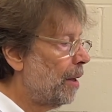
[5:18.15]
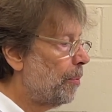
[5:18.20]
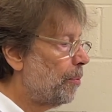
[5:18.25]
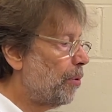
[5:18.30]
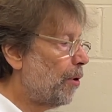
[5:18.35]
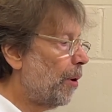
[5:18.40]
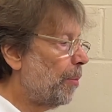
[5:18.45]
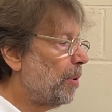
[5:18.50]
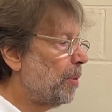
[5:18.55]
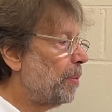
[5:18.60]

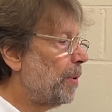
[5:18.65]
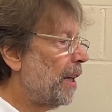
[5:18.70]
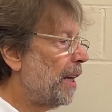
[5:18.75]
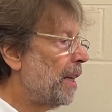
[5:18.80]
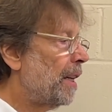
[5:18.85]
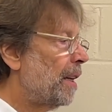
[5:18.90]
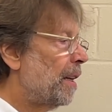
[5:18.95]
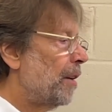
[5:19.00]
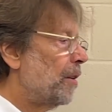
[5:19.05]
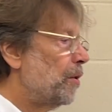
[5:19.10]

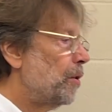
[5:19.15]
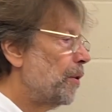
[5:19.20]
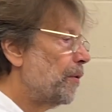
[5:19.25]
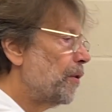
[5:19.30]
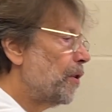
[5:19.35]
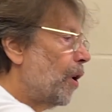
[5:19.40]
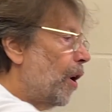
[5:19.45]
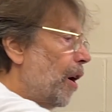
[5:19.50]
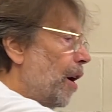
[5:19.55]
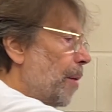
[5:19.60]
probably you've
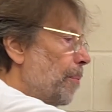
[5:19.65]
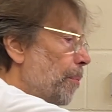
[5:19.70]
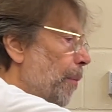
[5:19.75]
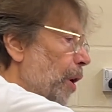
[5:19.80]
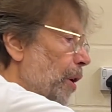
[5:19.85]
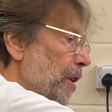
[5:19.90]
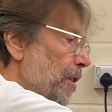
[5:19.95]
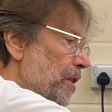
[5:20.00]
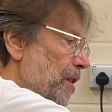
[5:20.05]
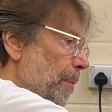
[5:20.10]
got a
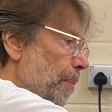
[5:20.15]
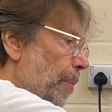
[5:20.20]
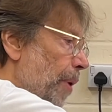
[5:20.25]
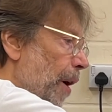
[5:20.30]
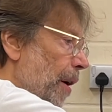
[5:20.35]
monitor